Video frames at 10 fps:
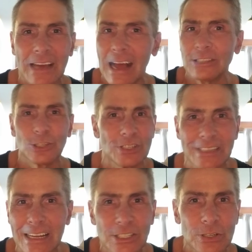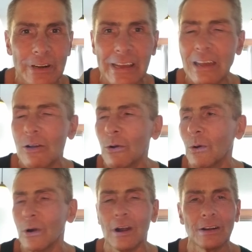contradictory
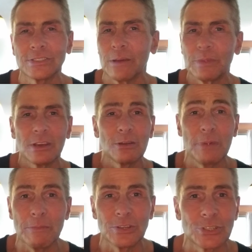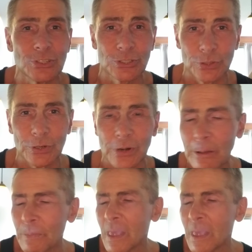or something could be misconstrued.